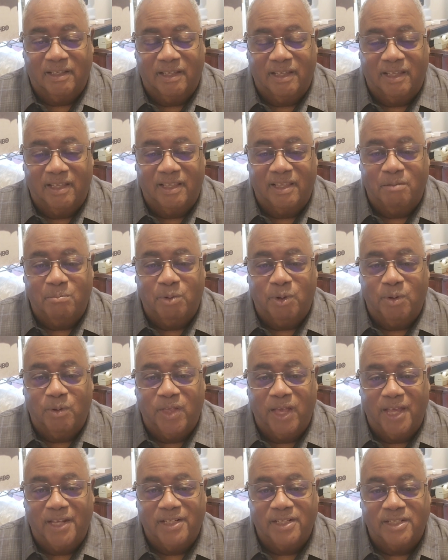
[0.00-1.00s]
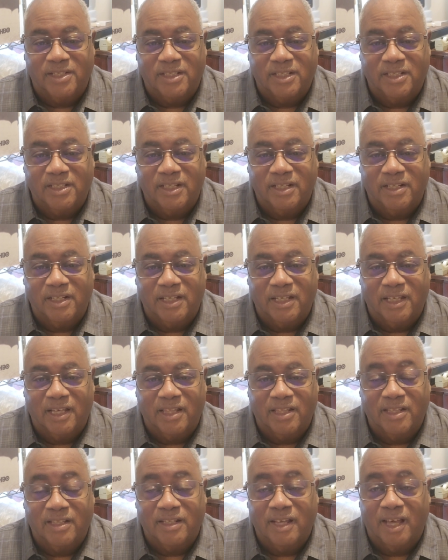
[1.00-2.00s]
And they both had to sit there
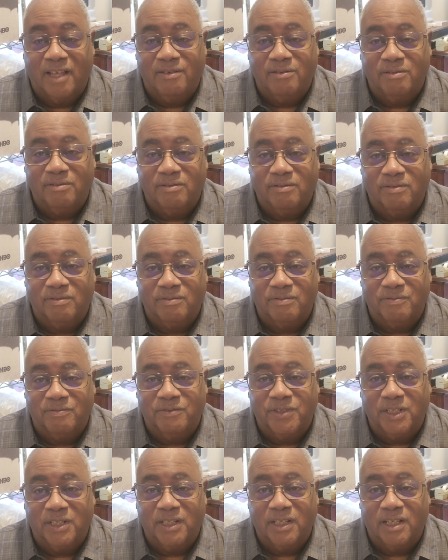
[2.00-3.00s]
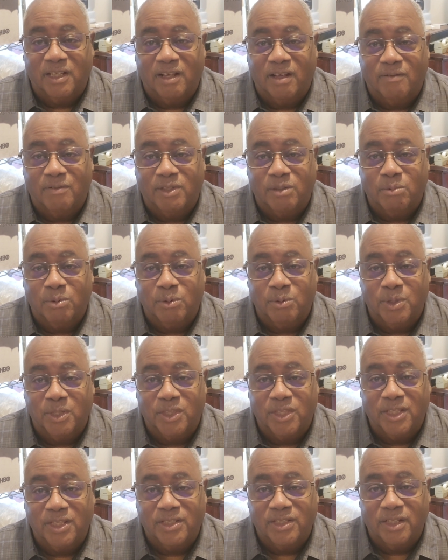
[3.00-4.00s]
together, not feeling comfortable
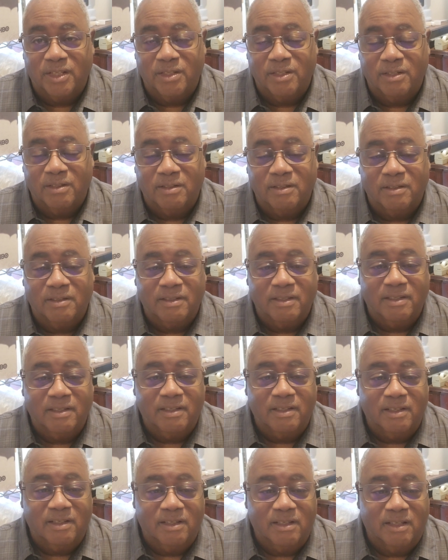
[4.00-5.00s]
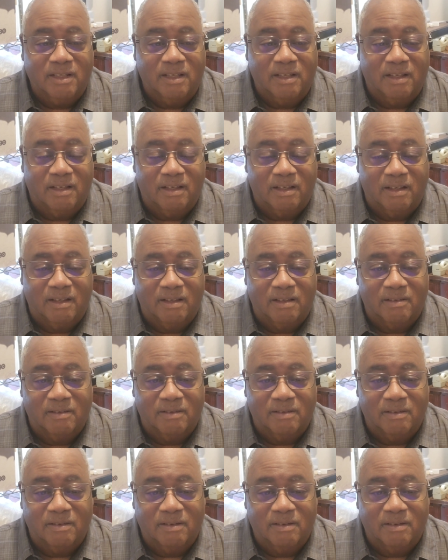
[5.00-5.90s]
with each other. Oh